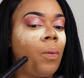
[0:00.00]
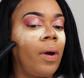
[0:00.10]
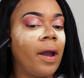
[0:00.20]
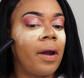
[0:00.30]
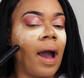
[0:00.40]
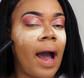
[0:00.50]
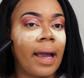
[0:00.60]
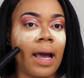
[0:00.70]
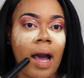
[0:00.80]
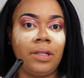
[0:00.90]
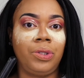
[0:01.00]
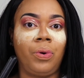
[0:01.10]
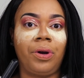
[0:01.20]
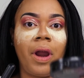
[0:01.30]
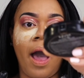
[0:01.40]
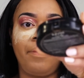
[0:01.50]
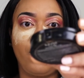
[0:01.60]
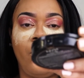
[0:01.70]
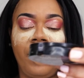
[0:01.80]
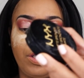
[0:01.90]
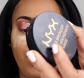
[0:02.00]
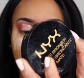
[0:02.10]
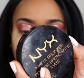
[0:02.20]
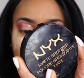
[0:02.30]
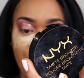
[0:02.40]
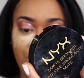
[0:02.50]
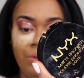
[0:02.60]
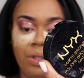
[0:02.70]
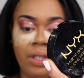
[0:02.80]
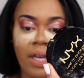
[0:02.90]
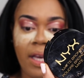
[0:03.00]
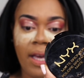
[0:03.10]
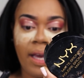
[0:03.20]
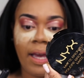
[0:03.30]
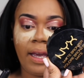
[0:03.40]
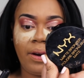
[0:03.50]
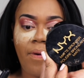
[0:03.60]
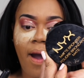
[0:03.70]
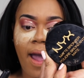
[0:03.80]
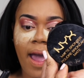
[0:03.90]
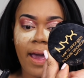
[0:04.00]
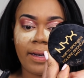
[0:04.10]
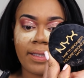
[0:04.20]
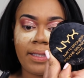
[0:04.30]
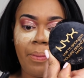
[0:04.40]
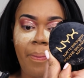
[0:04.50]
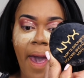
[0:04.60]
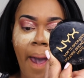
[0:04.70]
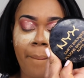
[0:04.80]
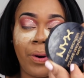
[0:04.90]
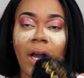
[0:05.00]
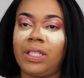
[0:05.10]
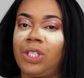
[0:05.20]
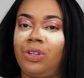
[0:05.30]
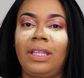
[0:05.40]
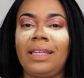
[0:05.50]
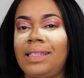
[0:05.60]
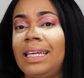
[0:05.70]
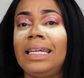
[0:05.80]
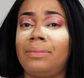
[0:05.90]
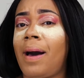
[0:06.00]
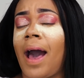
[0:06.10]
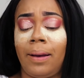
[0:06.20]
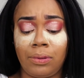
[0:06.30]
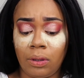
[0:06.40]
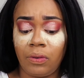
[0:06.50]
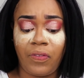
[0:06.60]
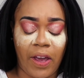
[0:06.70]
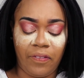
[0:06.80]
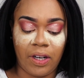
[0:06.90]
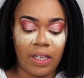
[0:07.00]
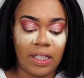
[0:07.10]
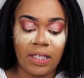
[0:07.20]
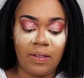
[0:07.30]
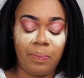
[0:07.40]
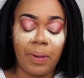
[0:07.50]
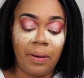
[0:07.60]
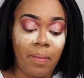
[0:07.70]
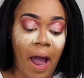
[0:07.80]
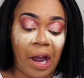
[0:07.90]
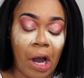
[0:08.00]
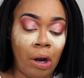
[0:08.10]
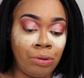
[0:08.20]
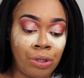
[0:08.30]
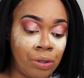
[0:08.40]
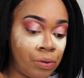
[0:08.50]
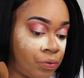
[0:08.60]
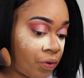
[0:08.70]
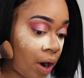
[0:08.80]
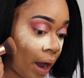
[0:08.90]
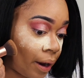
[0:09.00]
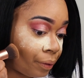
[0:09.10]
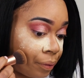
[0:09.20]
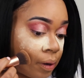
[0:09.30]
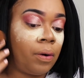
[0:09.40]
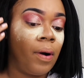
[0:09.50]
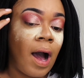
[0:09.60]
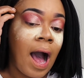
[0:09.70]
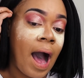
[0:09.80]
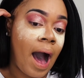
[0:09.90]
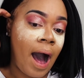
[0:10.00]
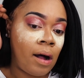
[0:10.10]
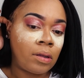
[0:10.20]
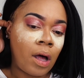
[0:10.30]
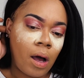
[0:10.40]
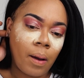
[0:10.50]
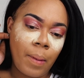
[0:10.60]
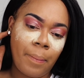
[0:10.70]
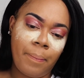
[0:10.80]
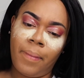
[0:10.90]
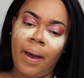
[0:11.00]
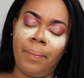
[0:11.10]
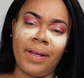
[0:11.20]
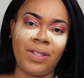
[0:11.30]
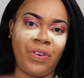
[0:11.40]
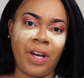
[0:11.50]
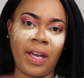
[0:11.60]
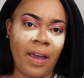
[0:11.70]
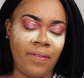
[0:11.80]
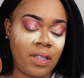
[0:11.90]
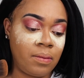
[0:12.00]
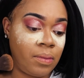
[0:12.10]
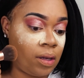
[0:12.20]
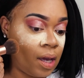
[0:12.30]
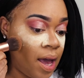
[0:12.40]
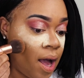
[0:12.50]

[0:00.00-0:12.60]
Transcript: where I contoured, I'm going to use NYX Matte Bronzer. This is my absolute favorite. It's been my go-to for I don't know how long. My best friend gave it to me.